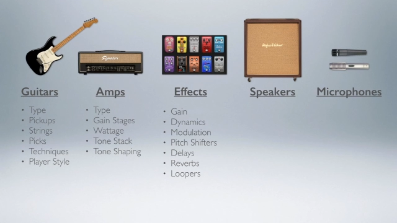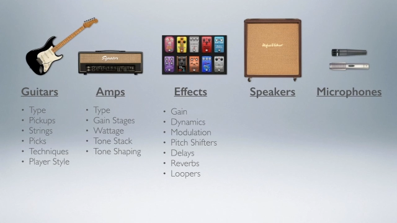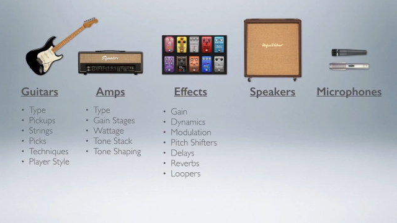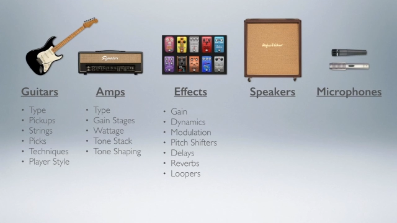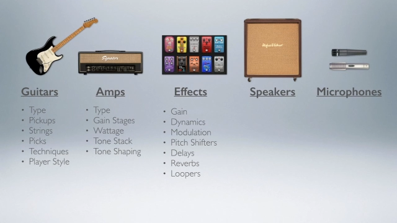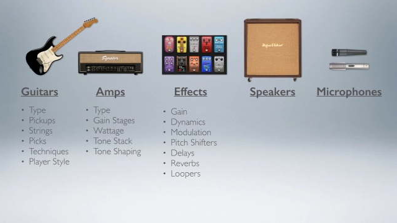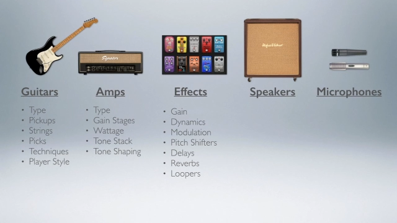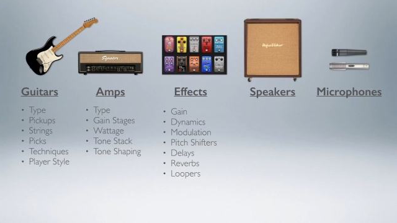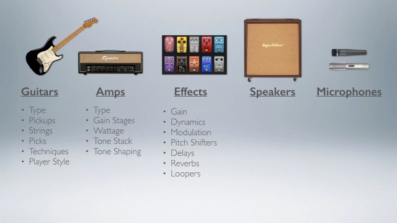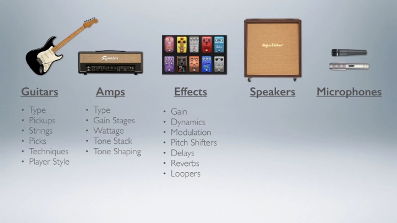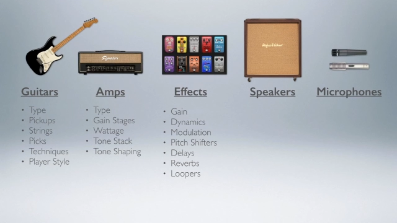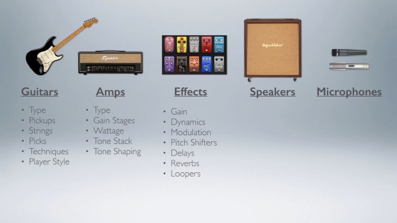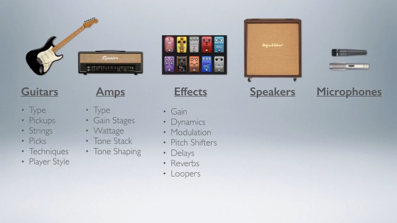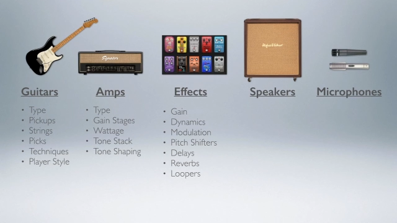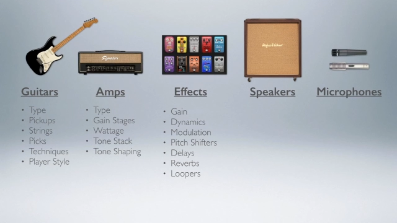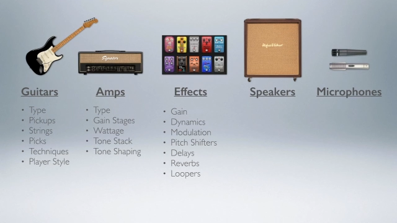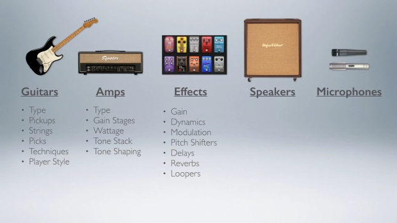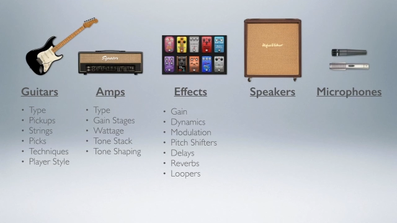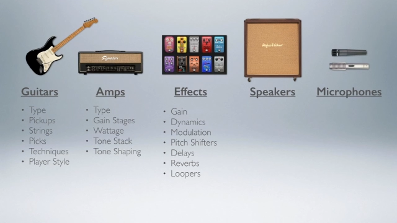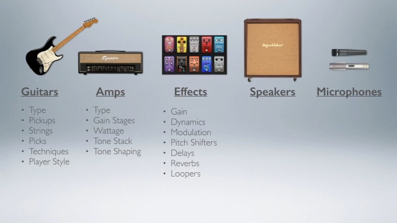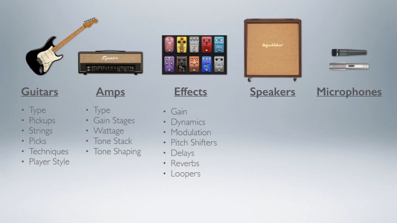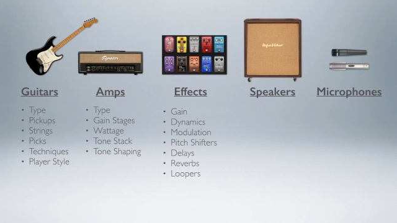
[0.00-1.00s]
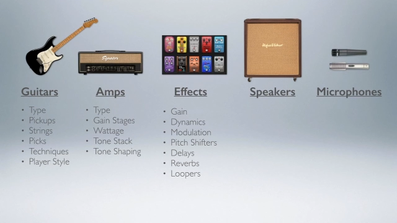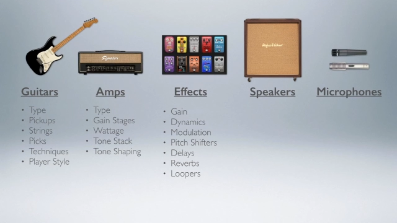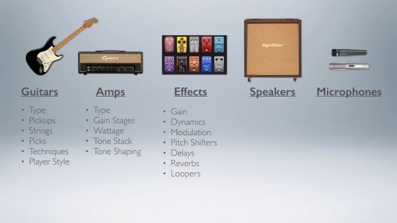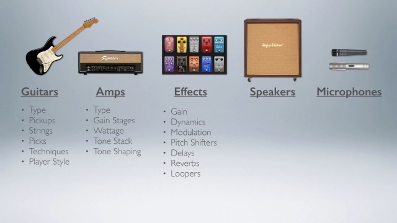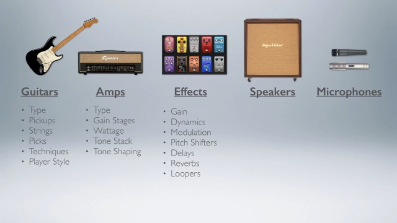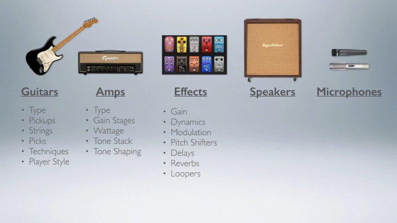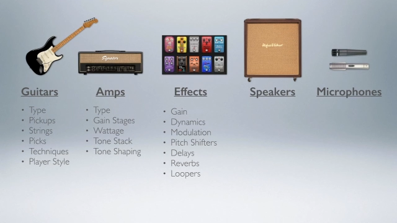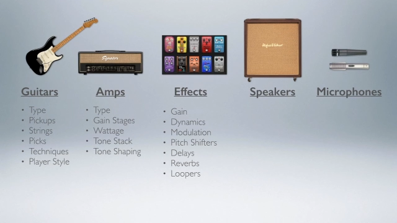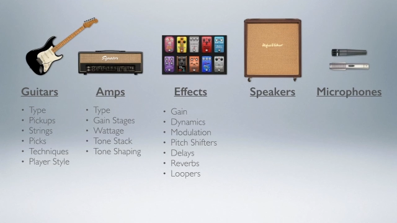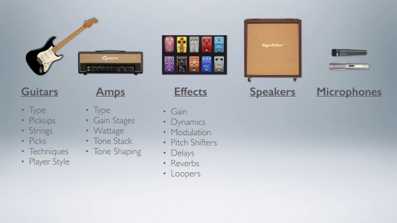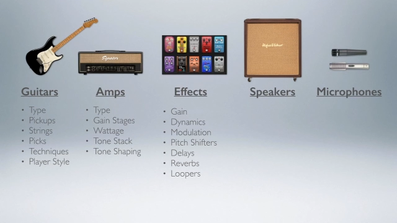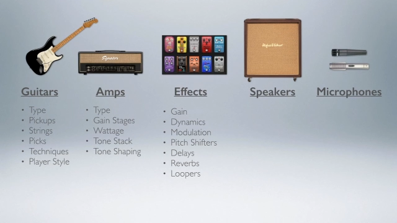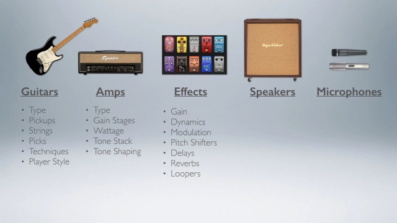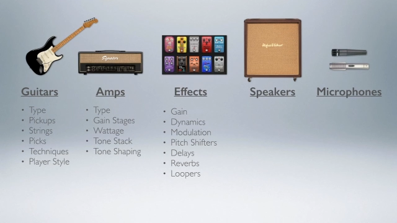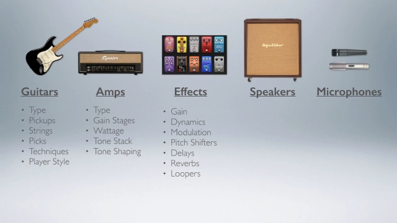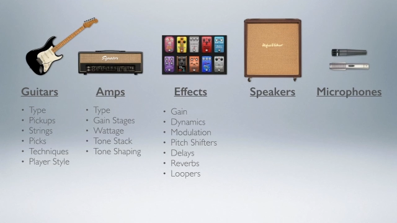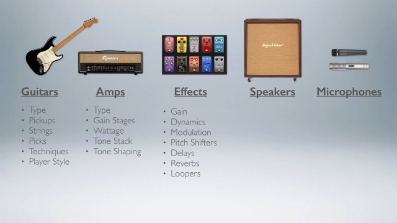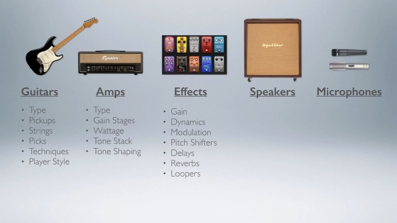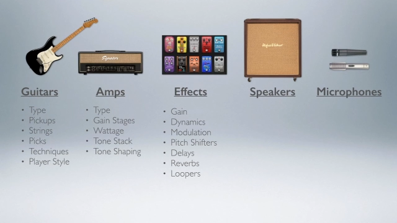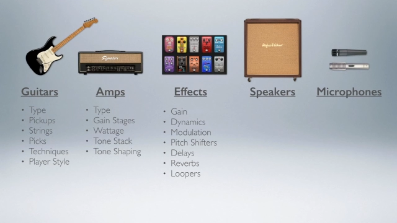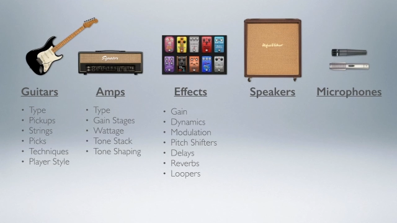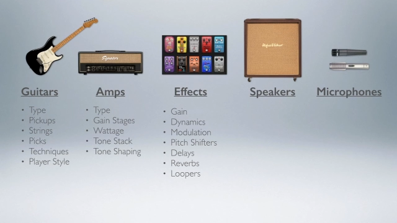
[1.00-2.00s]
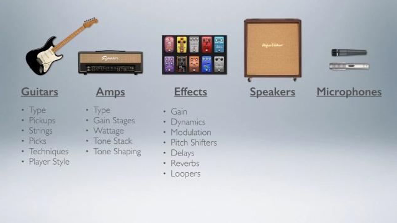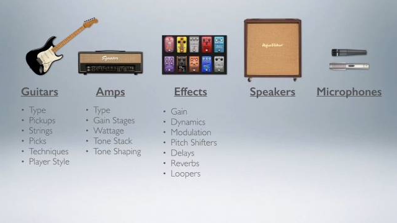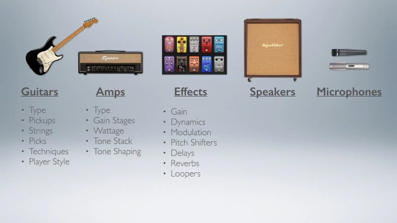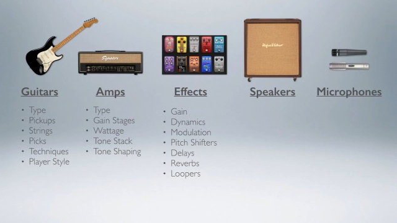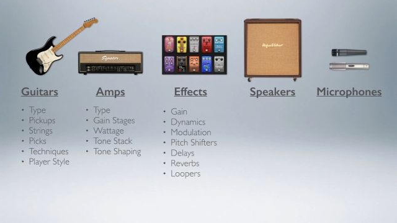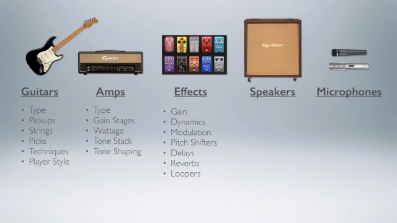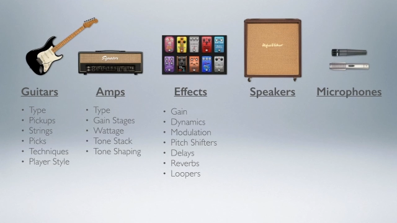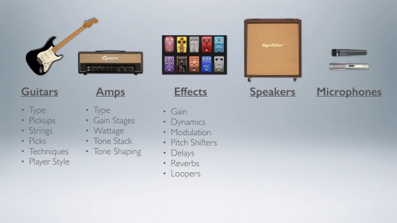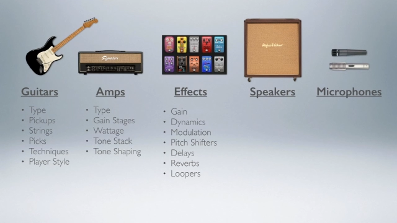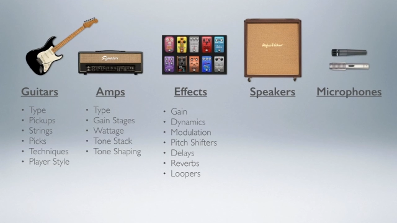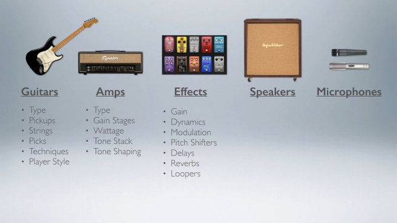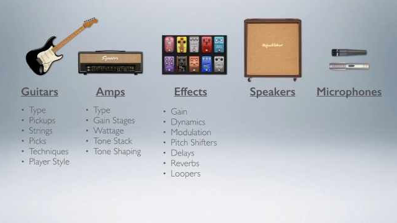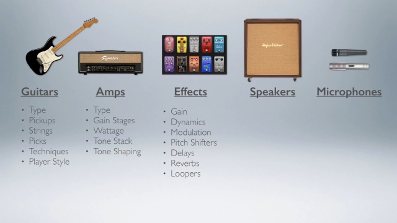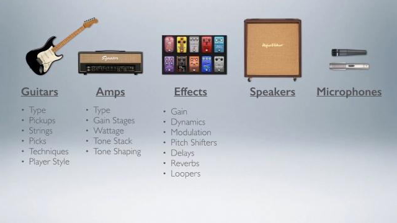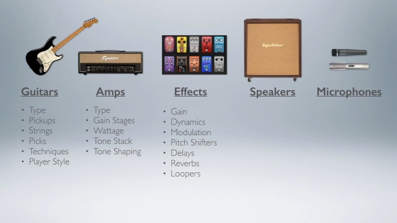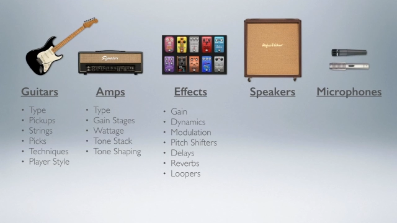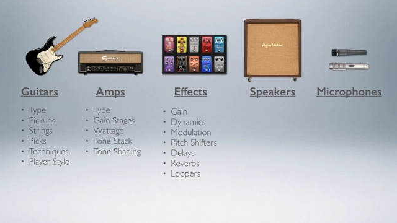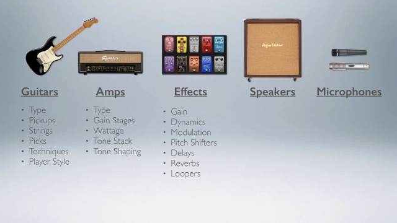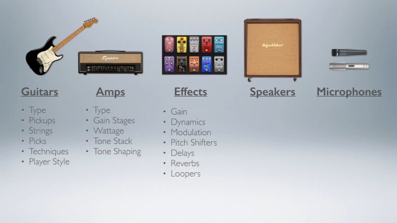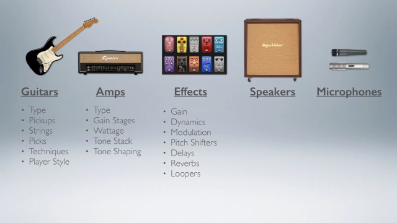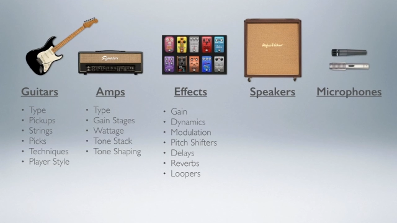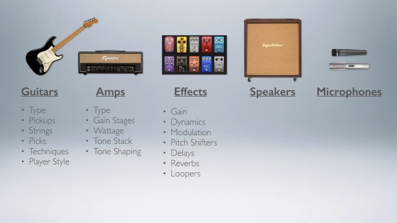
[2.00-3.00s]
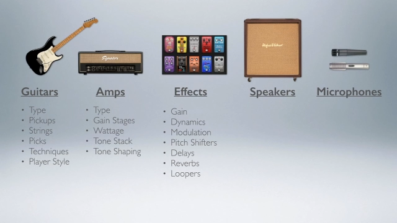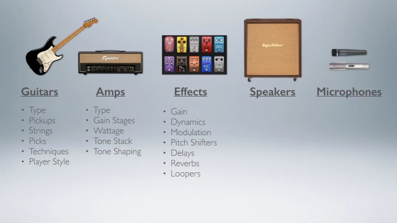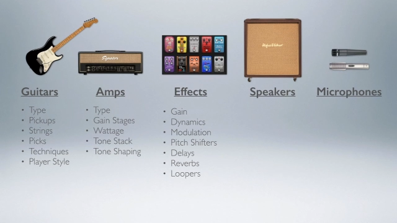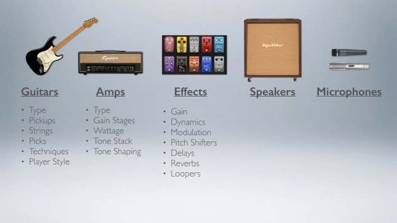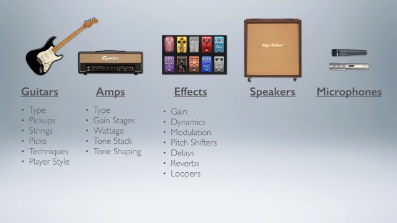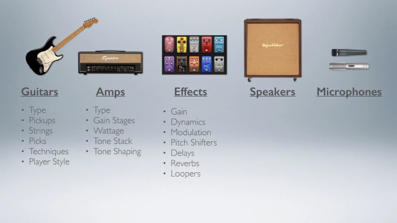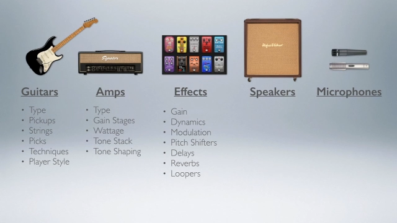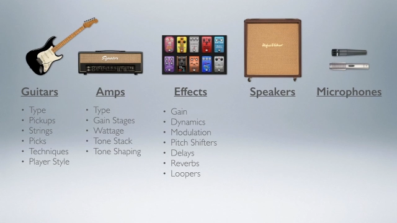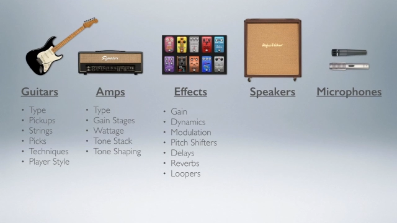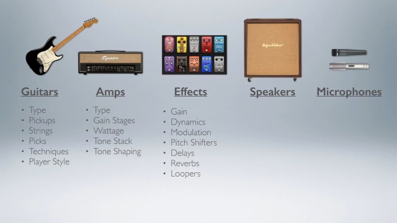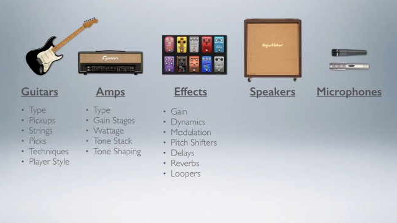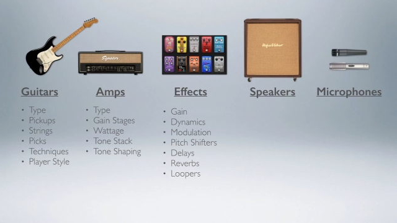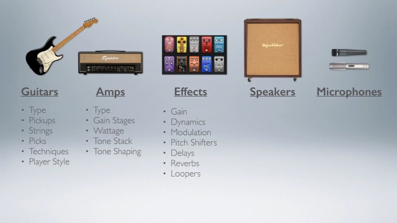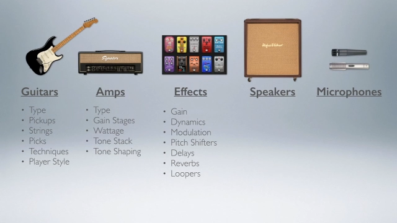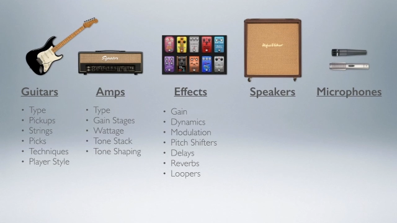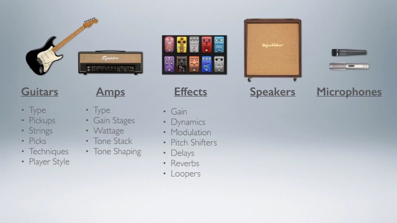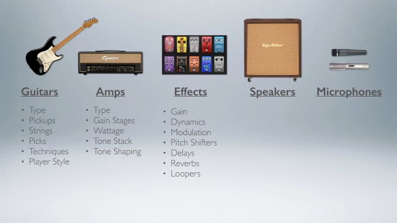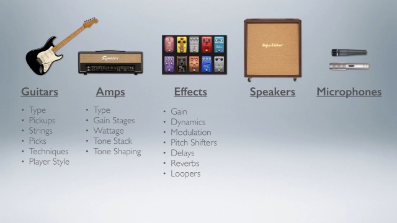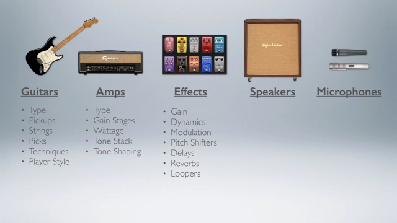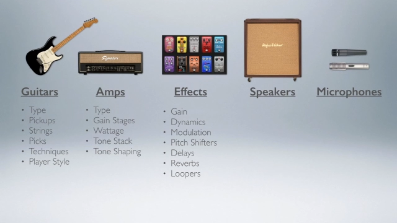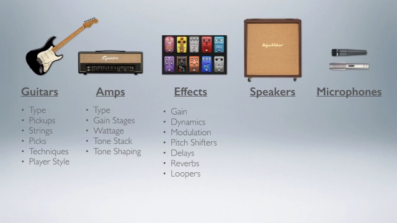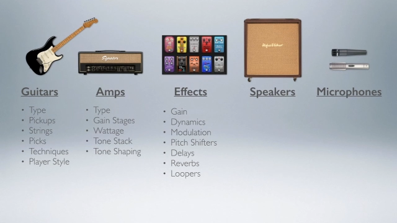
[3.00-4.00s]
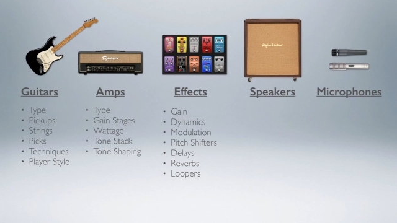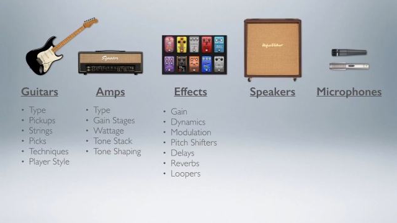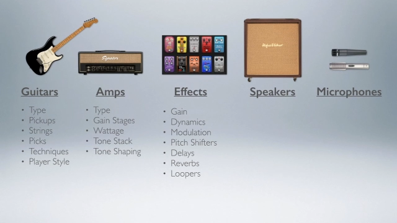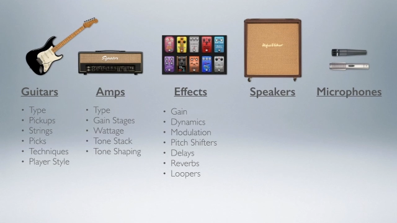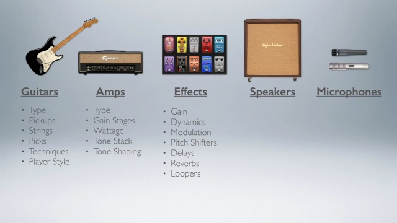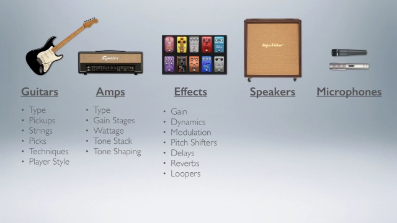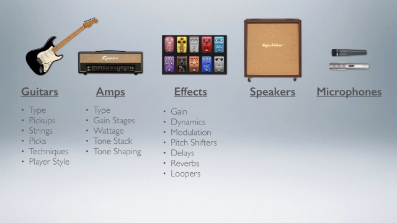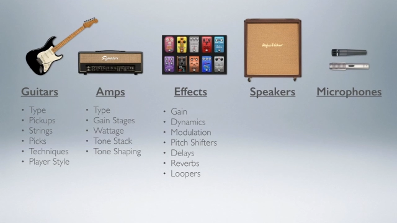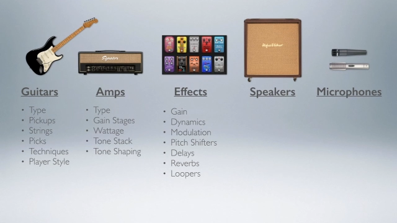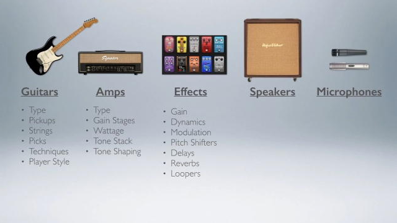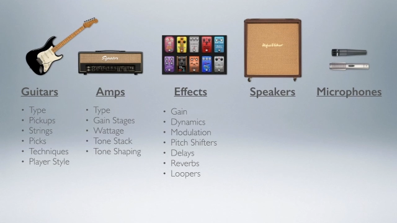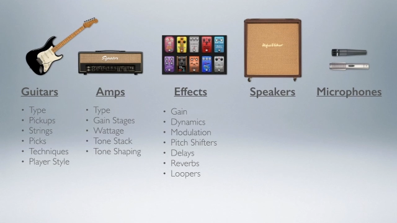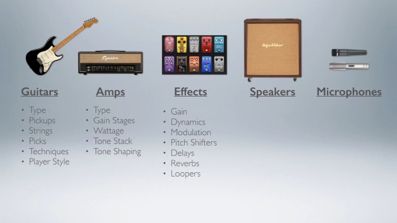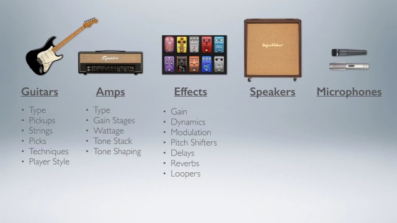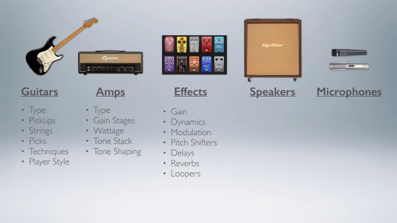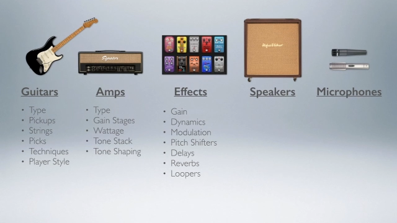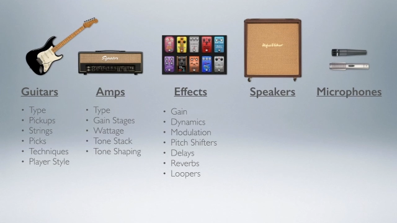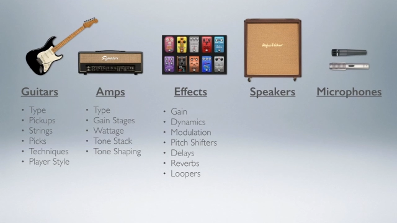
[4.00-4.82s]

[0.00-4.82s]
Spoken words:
[unreadable: no face in view]